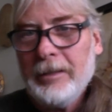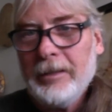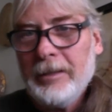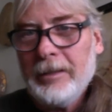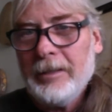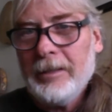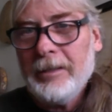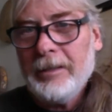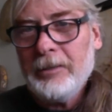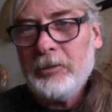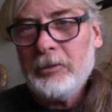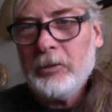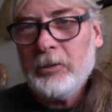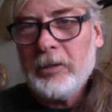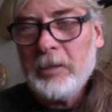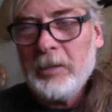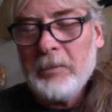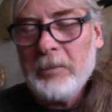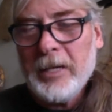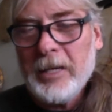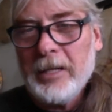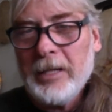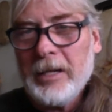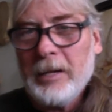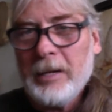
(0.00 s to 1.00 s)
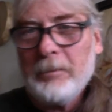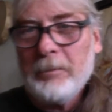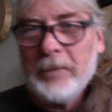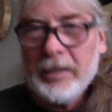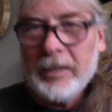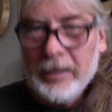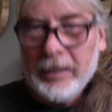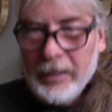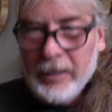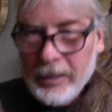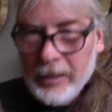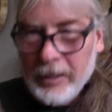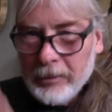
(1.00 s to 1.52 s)
And she'll give me a number and
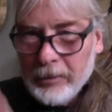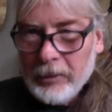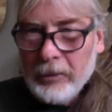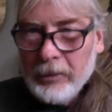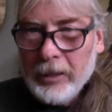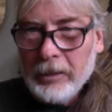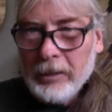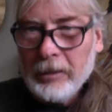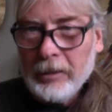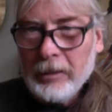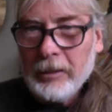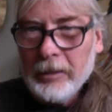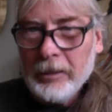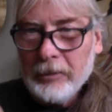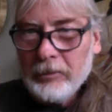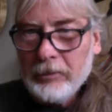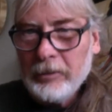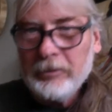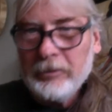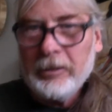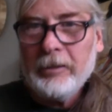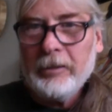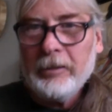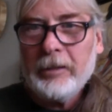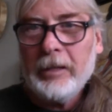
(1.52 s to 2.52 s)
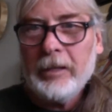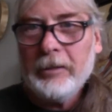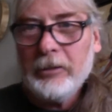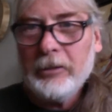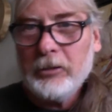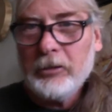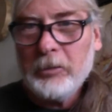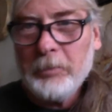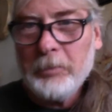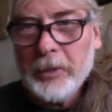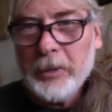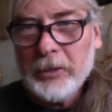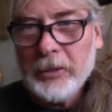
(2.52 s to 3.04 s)
then I'll go down the list and say, okay, there's
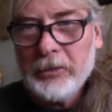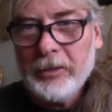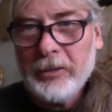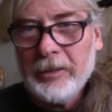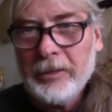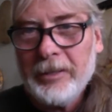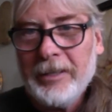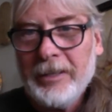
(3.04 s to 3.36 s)
the person.